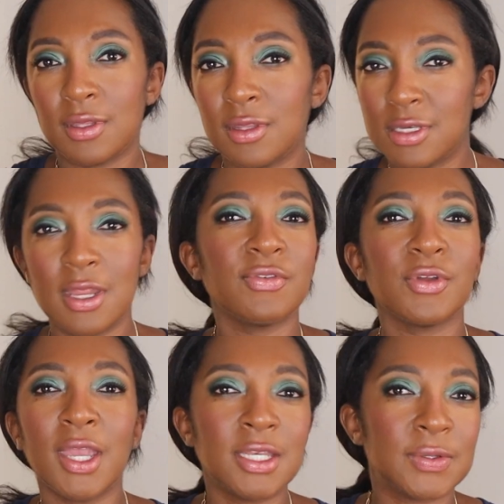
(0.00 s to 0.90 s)
You never
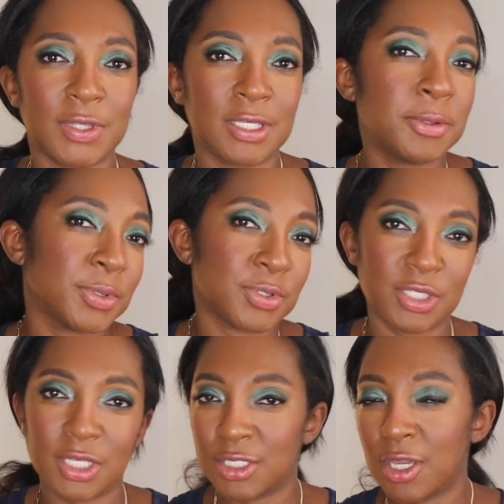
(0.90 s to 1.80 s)
end with numbers.
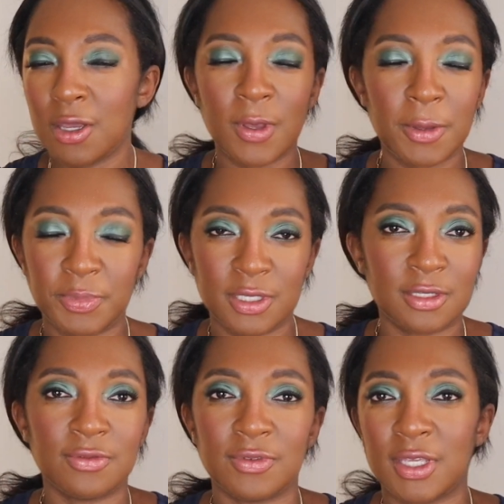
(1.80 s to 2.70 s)
You could go up
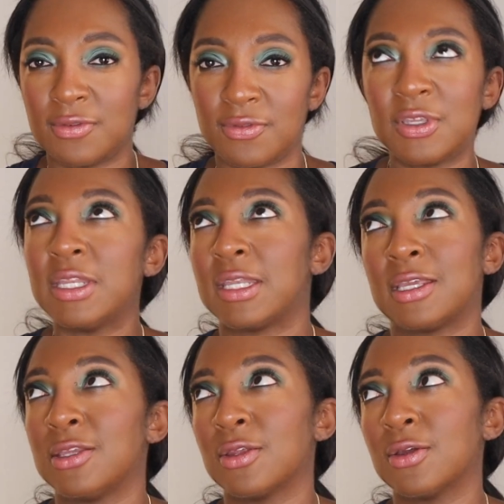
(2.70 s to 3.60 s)
to infinity, you